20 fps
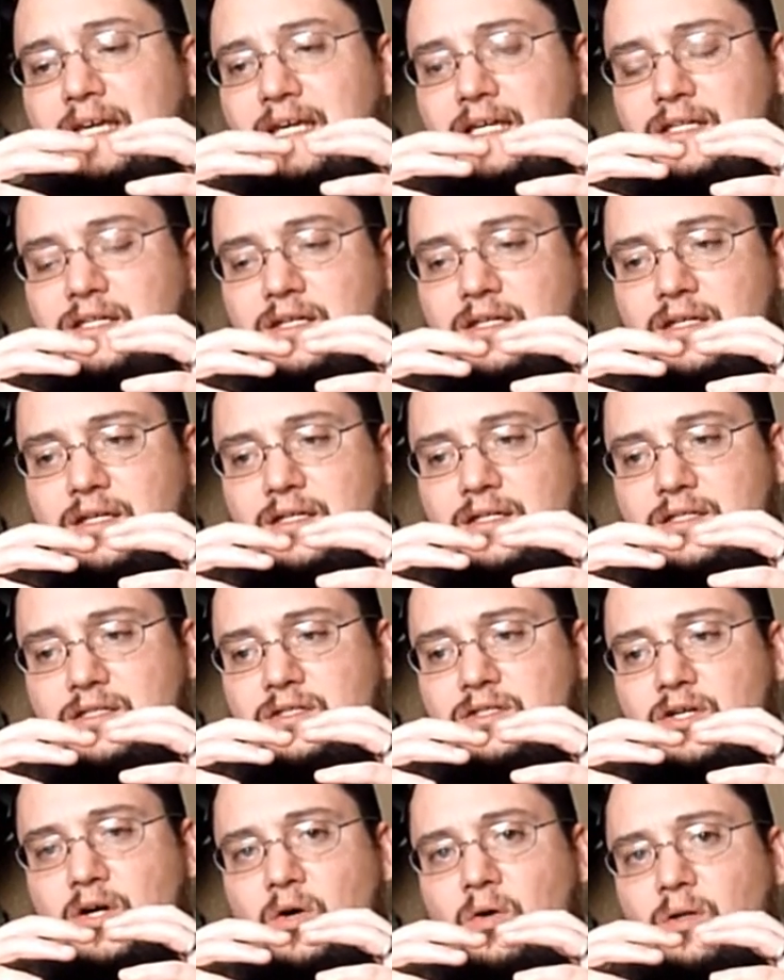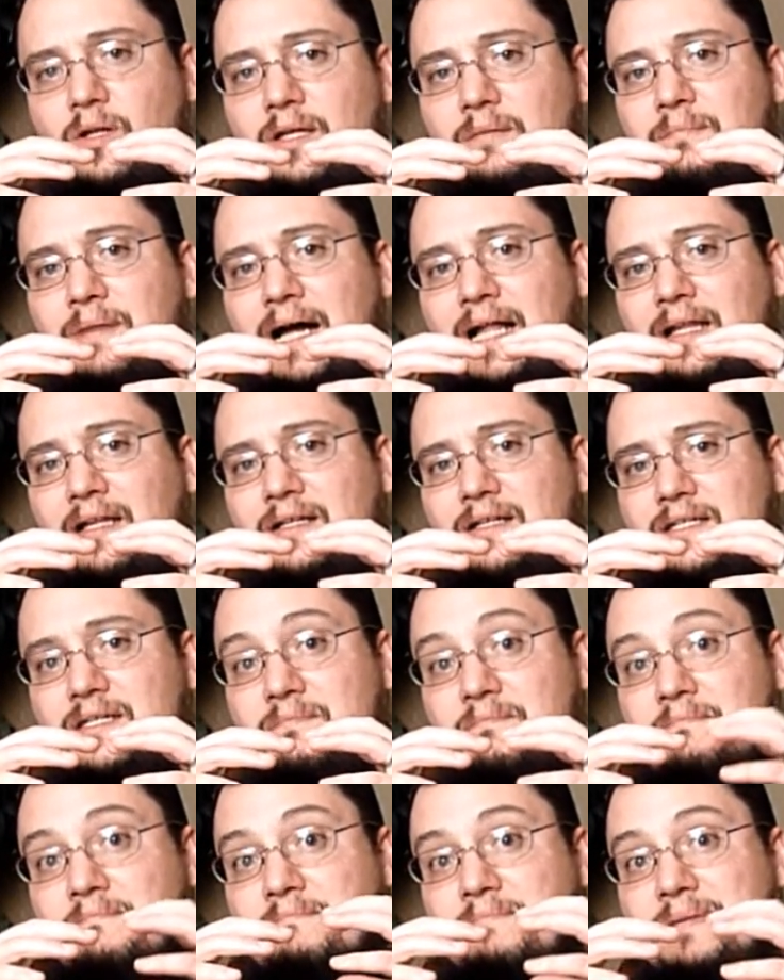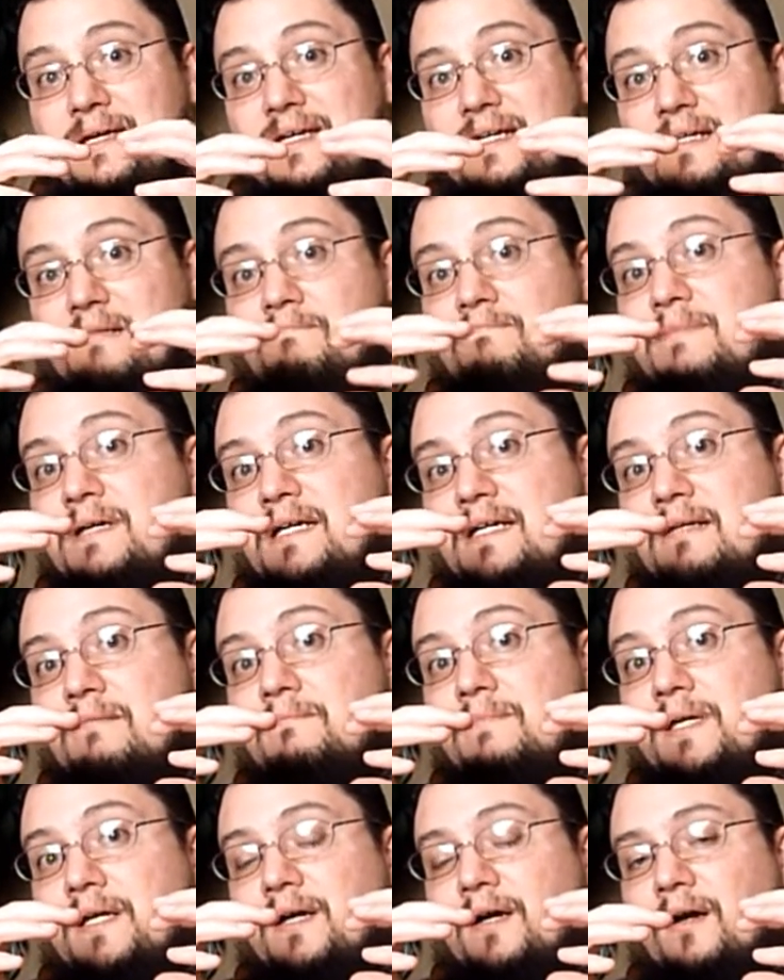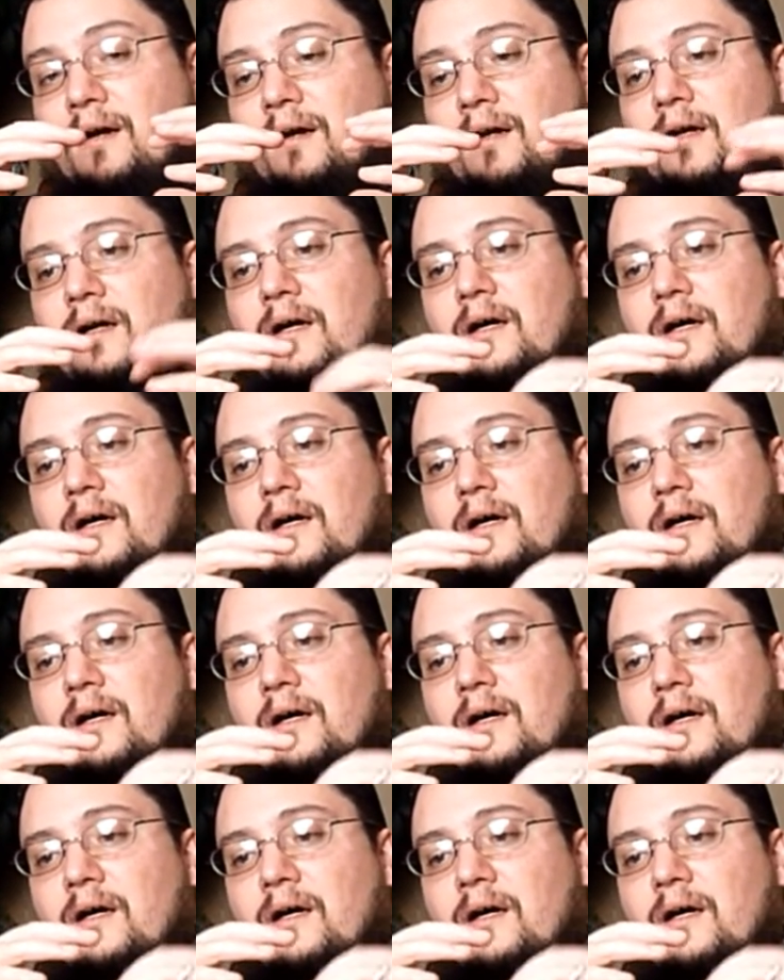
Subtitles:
into this totally balanced big beer.